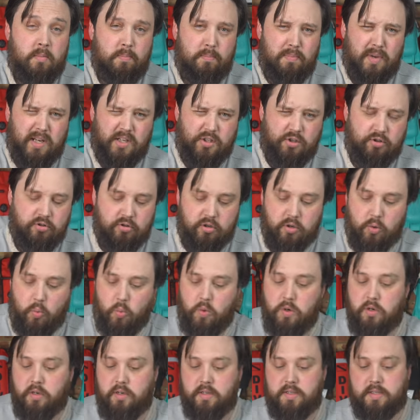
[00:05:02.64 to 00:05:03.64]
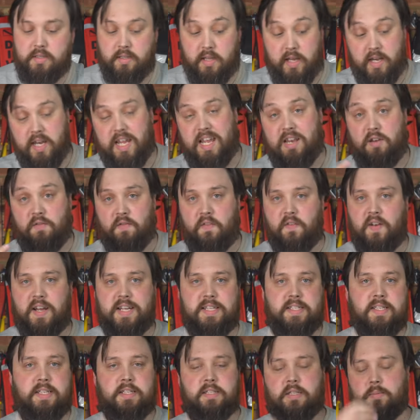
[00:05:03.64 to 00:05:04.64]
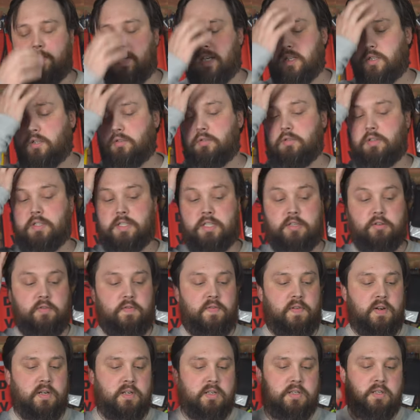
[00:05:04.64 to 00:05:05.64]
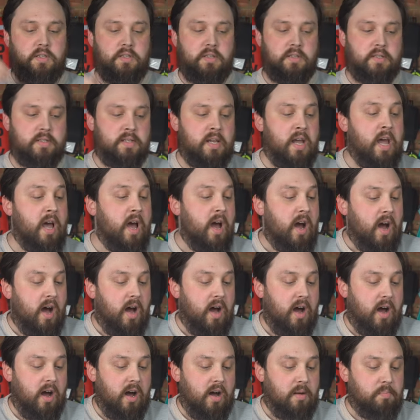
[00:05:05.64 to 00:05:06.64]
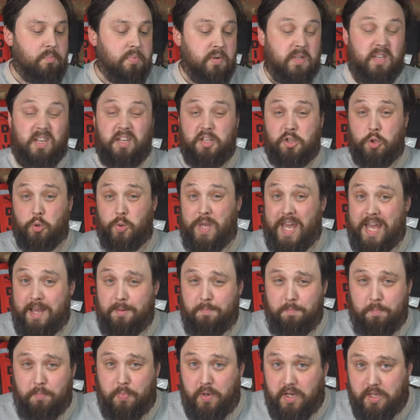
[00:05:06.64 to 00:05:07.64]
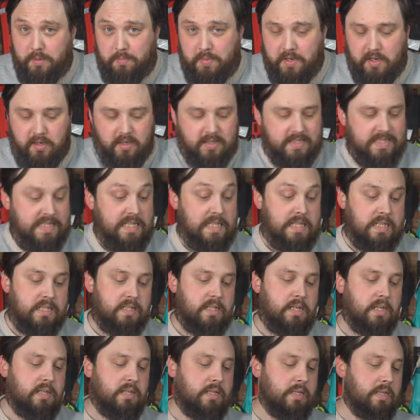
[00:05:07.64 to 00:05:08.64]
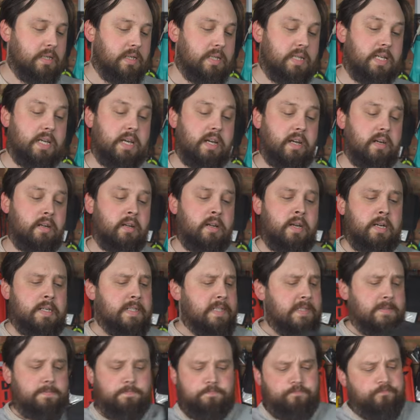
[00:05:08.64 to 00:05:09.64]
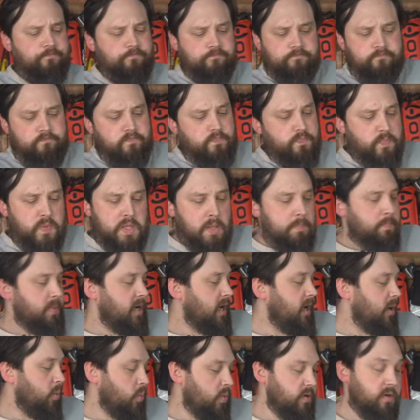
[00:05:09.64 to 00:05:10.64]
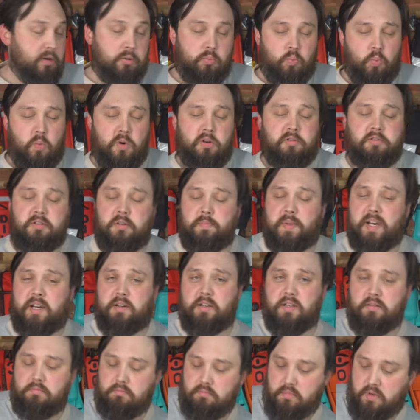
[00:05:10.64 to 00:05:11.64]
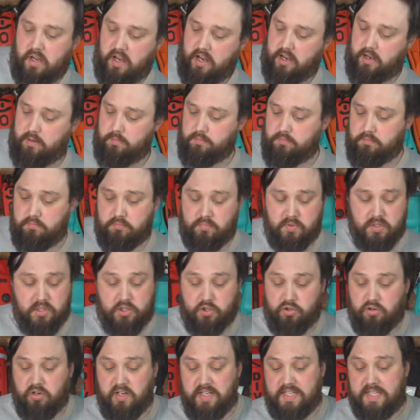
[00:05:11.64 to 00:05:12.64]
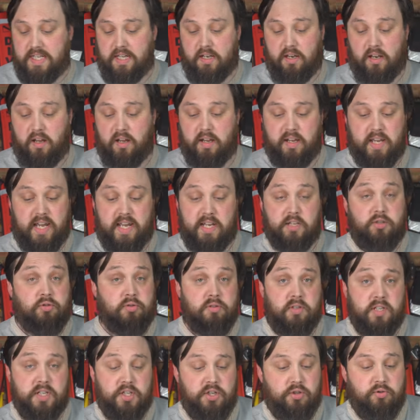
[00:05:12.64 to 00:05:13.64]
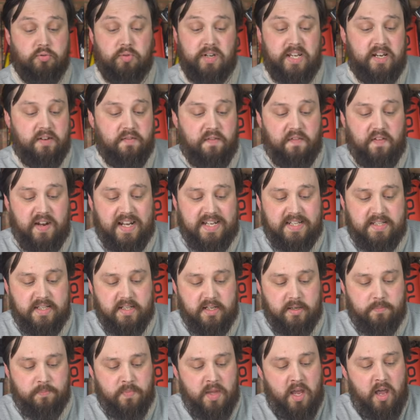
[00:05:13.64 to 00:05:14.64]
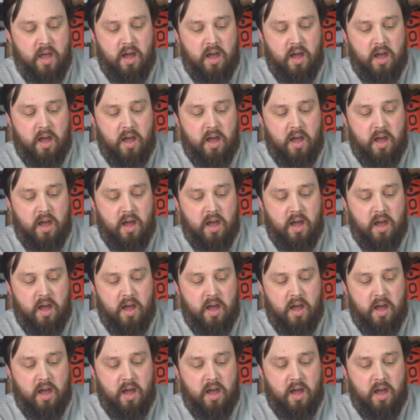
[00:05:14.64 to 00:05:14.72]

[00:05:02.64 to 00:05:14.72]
make sure it works, and then inflate it to make sure it still functions. But yeah, you can bypass the entire thing. but I wouldn't worry about it. Just treat it like a traditional inflator.